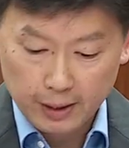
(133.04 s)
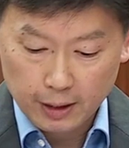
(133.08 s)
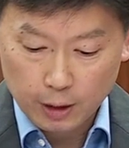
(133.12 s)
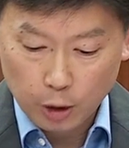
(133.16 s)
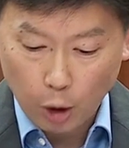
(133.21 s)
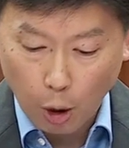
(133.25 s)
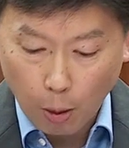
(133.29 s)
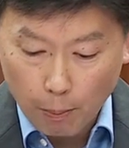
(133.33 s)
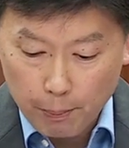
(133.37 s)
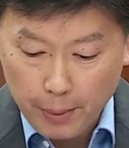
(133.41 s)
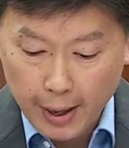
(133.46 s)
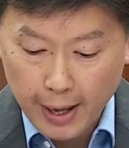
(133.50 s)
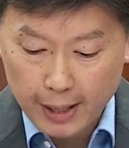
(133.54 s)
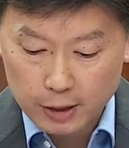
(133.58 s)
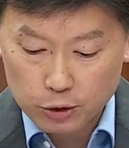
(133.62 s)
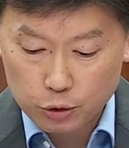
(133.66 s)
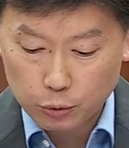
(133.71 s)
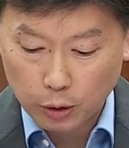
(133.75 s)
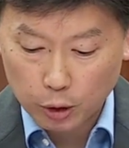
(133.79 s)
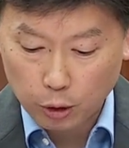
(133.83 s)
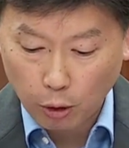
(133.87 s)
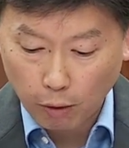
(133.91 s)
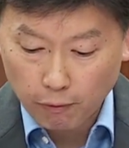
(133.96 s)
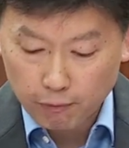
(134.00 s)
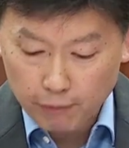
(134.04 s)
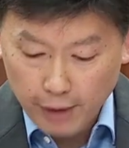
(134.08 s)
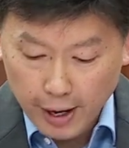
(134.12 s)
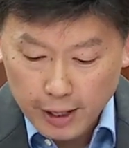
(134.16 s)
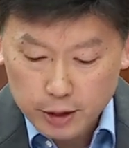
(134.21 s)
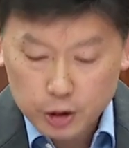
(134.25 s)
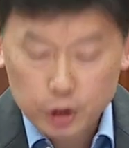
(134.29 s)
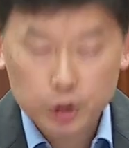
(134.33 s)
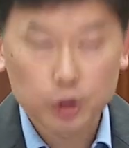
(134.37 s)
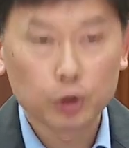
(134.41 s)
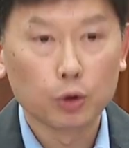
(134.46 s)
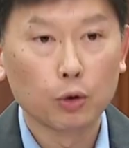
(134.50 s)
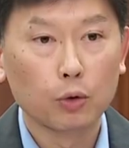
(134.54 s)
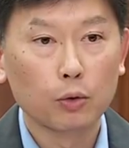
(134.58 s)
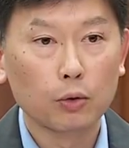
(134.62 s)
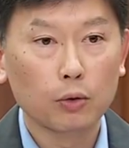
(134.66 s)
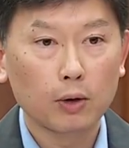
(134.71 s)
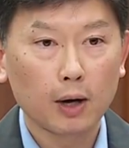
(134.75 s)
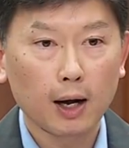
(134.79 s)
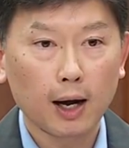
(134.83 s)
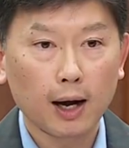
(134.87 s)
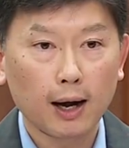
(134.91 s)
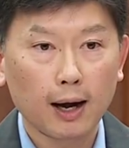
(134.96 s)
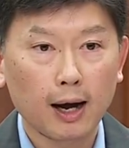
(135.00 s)
compared to a conventional
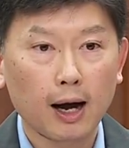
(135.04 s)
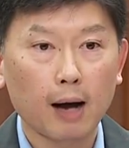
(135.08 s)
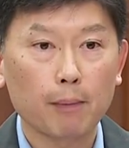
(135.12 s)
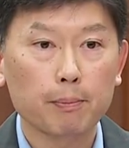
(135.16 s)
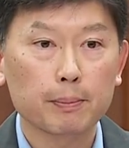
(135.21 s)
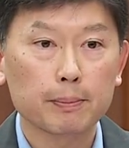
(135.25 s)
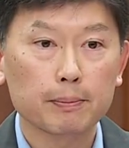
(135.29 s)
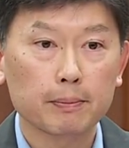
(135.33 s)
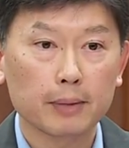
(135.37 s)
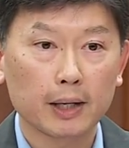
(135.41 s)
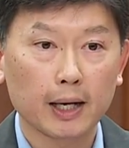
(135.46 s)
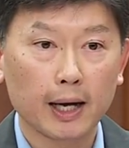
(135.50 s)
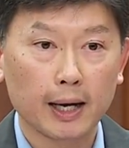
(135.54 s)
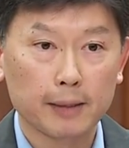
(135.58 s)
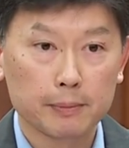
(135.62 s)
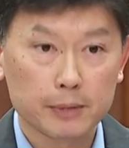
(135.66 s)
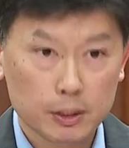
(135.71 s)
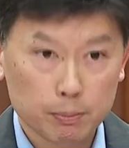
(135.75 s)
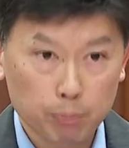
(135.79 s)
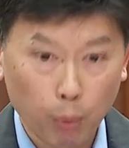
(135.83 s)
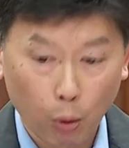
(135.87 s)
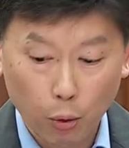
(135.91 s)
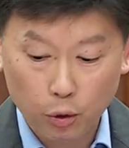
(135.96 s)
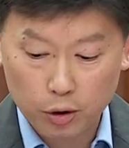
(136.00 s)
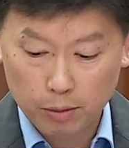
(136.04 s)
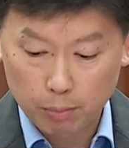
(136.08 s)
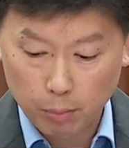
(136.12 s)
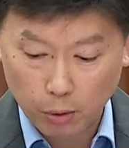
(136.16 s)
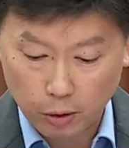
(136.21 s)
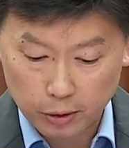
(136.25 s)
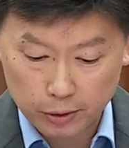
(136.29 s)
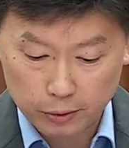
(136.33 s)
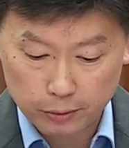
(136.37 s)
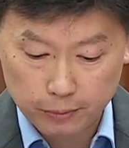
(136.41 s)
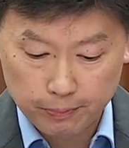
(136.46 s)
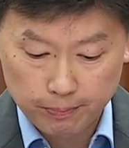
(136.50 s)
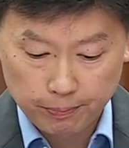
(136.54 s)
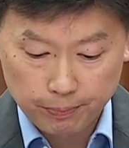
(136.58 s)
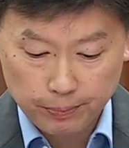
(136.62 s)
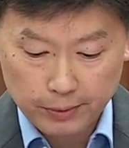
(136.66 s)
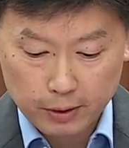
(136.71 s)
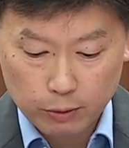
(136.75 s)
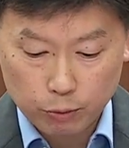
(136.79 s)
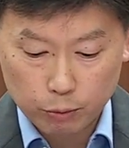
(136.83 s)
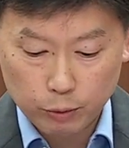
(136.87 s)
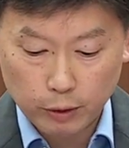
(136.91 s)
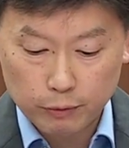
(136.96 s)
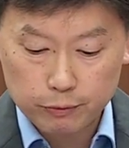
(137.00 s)
hub and spoke model,
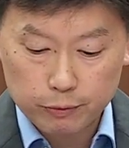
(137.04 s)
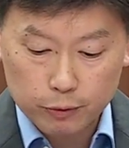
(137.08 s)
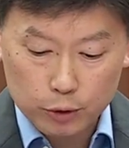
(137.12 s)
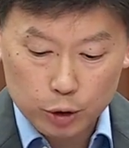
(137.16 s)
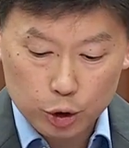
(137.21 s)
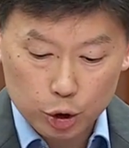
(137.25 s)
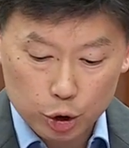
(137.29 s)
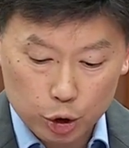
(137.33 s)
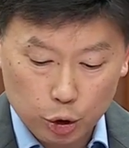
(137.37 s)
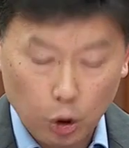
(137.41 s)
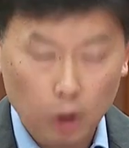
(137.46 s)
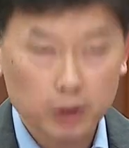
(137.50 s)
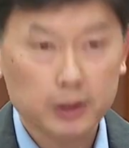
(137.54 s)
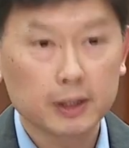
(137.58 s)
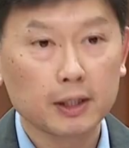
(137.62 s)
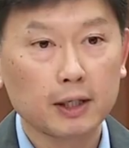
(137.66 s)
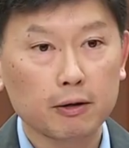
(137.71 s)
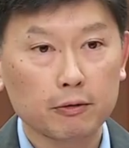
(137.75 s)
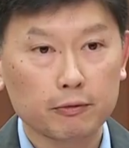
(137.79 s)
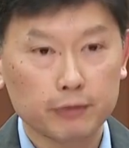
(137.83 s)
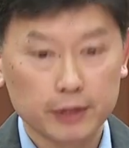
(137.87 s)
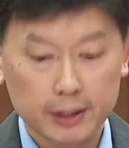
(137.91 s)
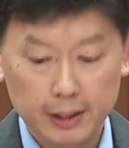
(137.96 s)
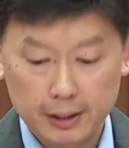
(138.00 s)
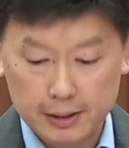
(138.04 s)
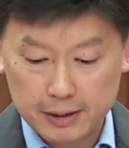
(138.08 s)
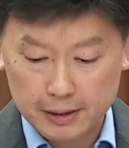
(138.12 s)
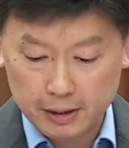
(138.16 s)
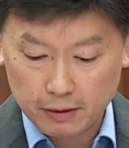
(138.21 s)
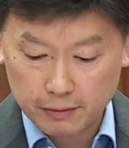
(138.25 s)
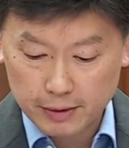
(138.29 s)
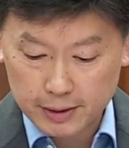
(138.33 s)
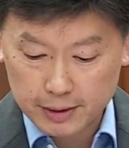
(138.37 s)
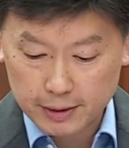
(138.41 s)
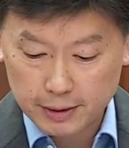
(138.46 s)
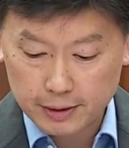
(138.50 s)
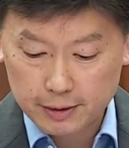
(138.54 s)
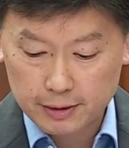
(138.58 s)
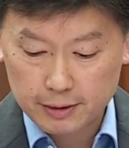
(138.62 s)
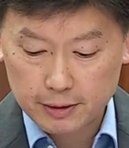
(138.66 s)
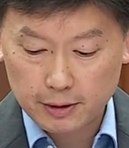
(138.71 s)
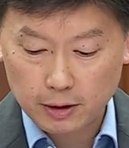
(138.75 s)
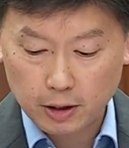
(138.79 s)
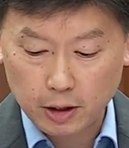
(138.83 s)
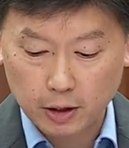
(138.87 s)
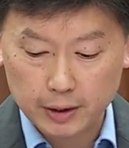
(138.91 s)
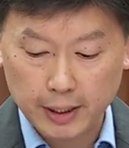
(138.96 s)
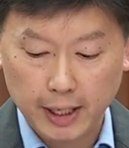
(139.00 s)
with shorter feeder services
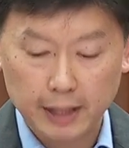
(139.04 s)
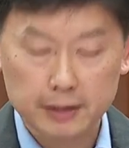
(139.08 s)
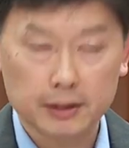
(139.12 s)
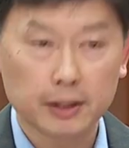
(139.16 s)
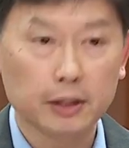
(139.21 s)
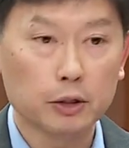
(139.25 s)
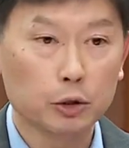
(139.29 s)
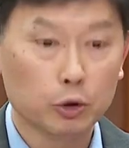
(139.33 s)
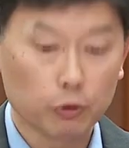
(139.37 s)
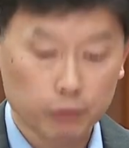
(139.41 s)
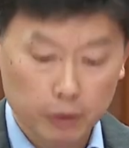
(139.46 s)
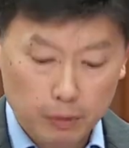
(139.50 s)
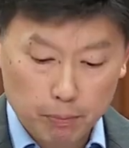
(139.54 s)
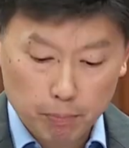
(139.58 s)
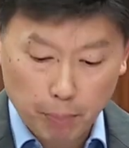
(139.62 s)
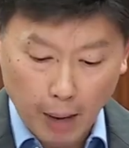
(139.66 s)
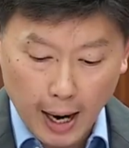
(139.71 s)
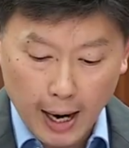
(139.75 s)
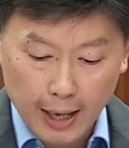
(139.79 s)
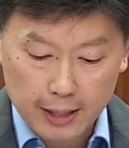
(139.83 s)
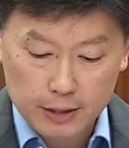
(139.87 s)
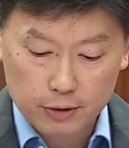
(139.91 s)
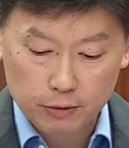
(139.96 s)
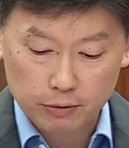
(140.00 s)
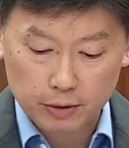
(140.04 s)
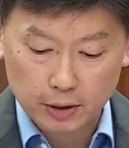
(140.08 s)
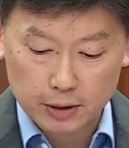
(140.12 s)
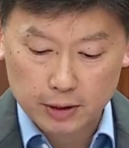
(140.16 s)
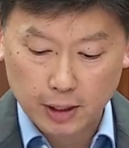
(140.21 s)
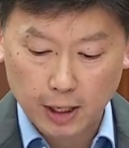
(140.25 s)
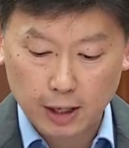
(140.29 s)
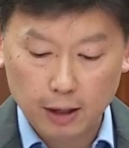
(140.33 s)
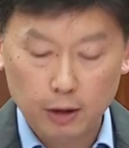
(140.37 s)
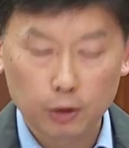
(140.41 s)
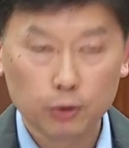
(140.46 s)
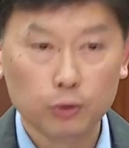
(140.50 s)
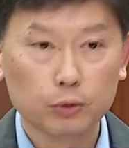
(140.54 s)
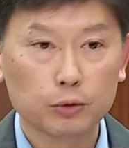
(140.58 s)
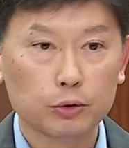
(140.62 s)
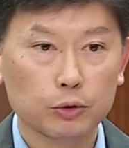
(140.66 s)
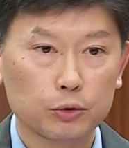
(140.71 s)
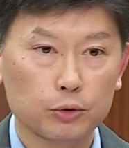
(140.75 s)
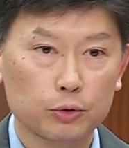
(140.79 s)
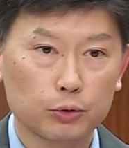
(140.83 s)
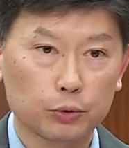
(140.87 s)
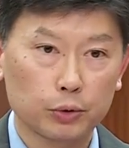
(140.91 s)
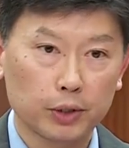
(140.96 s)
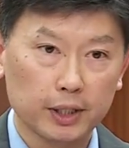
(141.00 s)
connecting different parts of the town
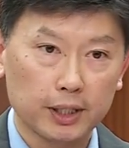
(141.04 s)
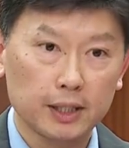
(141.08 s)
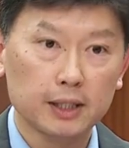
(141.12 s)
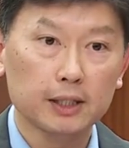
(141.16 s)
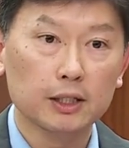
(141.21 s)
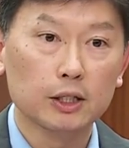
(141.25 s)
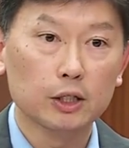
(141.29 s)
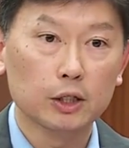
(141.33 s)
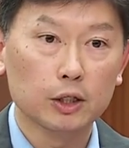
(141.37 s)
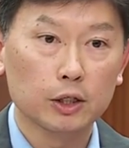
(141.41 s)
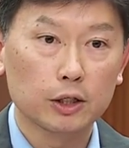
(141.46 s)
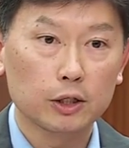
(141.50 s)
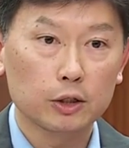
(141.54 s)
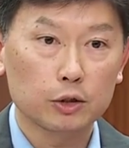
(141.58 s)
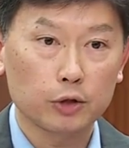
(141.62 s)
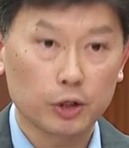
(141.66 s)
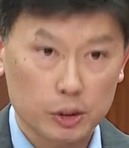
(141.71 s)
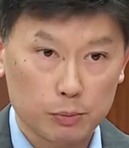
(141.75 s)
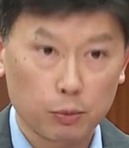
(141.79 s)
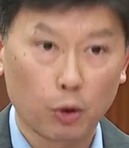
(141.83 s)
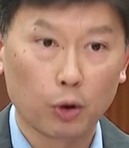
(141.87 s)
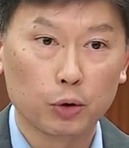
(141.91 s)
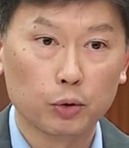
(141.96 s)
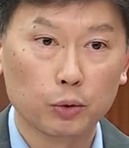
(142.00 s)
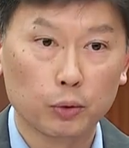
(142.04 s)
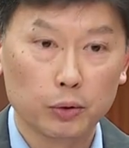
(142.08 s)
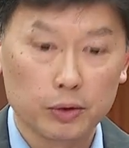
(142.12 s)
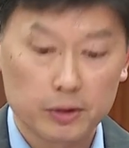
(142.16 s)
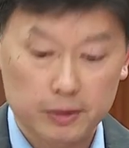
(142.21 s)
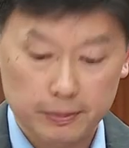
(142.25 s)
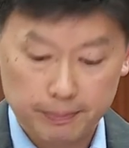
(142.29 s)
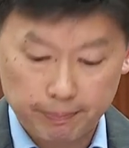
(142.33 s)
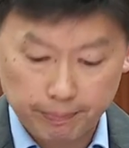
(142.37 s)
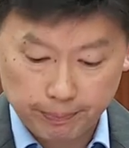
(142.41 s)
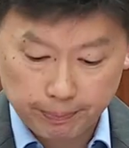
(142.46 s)
to key transport nodes.